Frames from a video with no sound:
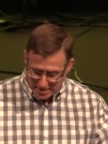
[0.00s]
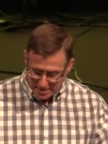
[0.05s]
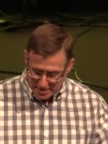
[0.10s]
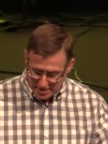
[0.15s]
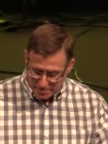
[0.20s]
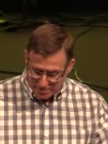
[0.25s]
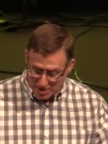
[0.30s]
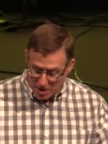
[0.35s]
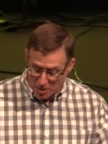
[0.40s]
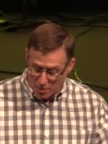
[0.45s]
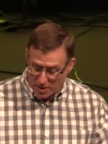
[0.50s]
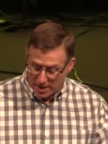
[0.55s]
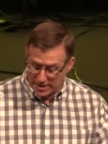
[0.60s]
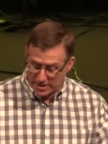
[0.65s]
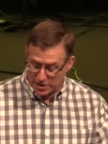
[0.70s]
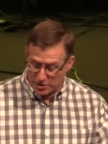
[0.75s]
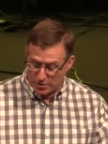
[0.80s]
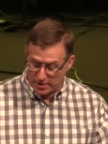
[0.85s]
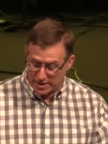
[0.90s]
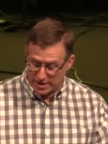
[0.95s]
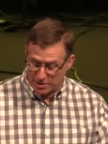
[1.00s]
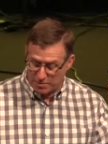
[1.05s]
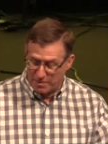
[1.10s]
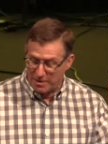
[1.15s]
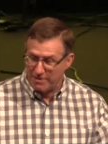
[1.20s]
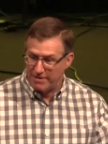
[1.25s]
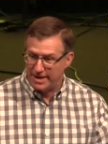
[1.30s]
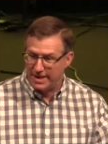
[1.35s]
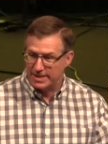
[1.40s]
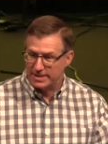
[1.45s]
Paul wants to
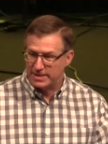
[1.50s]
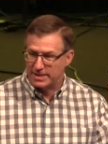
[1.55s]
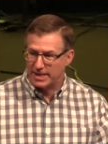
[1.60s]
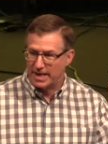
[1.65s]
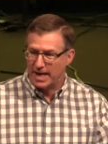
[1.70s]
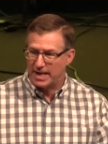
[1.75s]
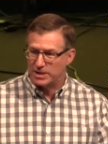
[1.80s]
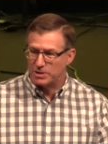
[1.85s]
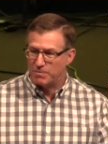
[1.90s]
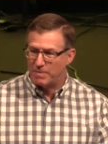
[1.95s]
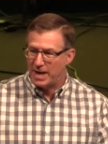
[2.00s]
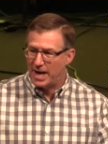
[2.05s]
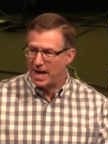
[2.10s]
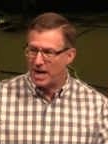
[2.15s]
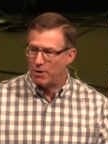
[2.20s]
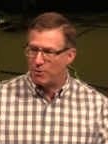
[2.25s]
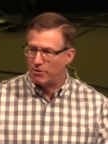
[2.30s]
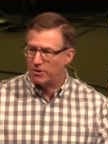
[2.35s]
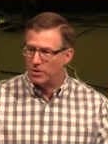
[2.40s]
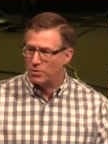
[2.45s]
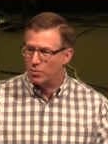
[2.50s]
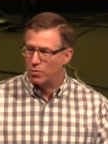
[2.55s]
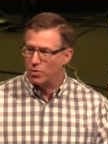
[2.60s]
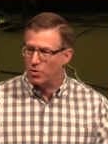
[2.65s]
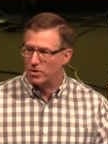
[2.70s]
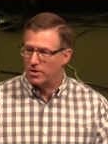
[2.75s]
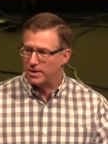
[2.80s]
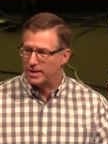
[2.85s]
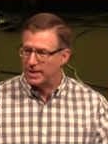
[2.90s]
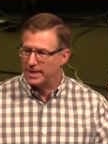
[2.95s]
experience God's power at
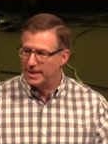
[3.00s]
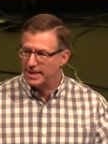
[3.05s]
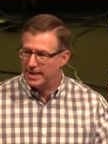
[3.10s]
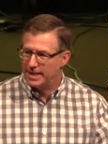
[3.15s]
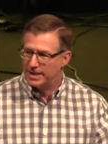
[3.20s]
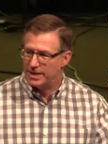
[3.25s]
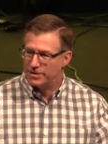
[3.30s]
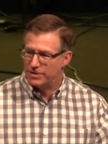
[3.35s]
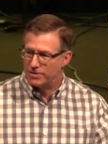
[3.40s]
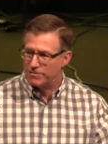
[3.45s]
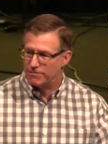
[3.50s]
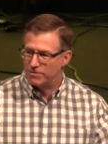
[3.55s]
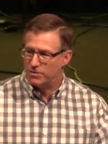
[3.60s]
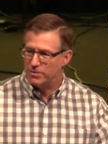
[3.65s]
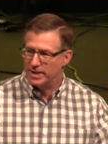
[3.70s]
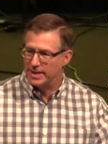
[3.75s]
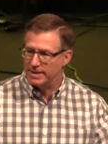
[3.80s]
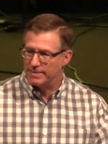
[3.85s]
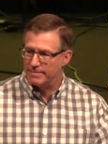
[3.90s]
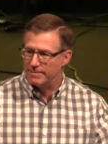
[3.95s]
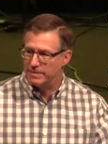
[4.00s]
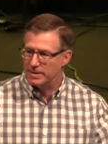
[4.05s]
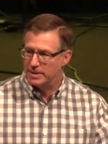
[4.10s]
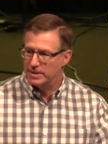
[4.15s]
work in and through him.